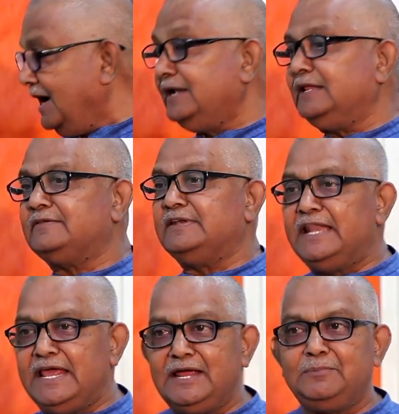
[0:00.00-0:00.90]
It is
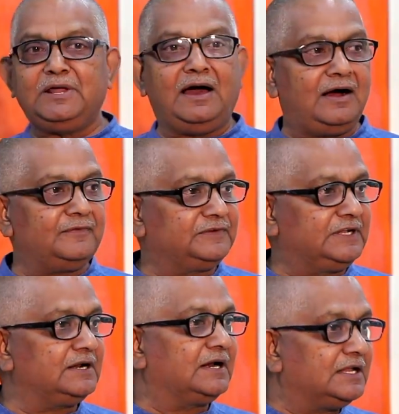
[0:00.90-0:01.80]
named
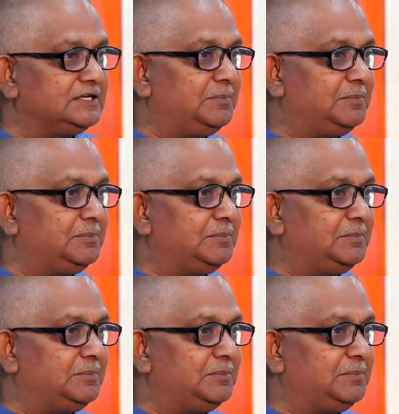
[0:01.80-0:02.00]
after Raja